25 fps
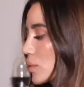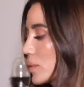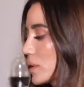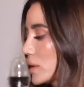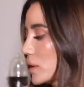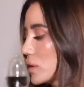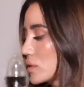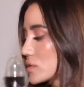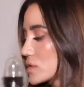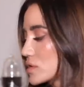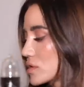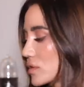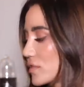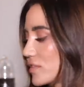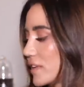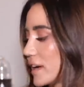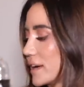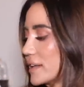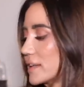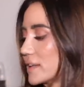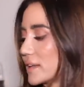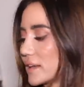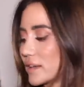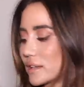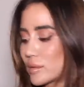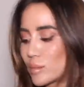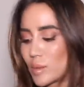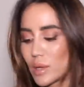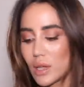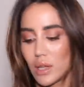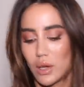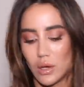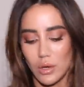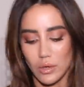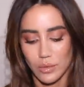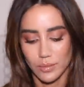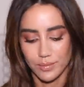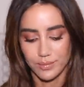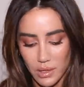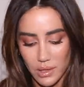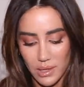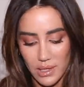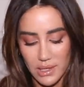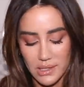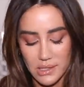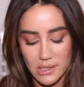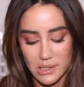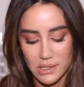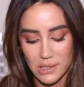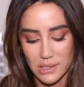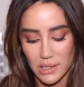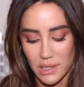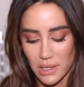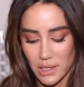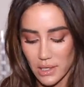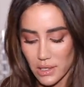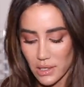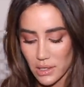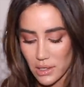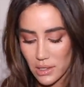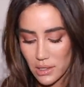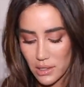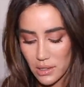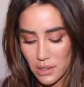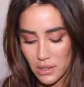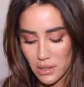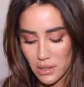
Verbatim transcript: you will also find linked below. Let's see.